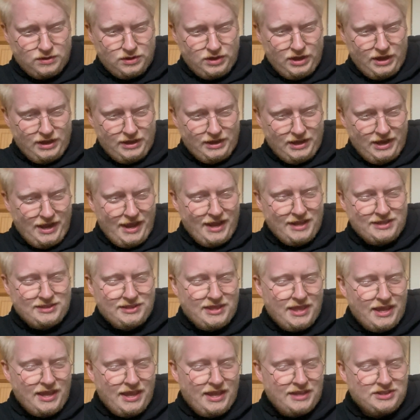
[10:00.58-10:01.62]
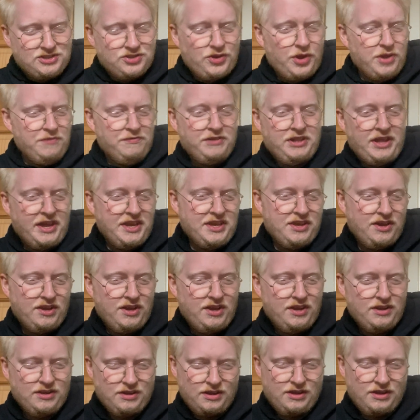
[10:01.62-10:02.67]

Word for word: it, it's not even like a,